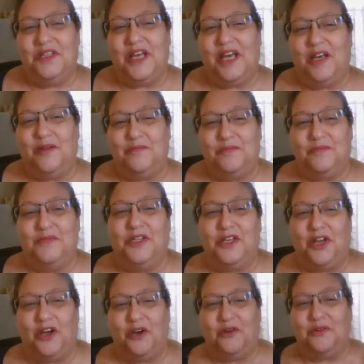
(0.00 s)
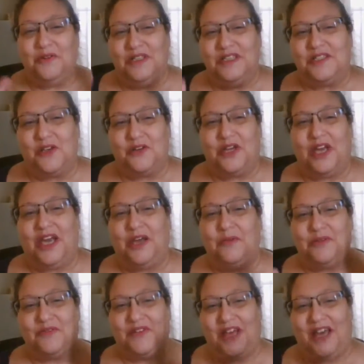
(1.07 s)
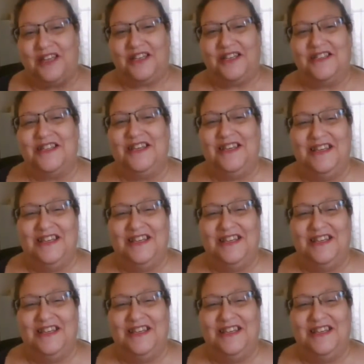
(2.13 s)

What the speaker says: them, it's okay, we've got it.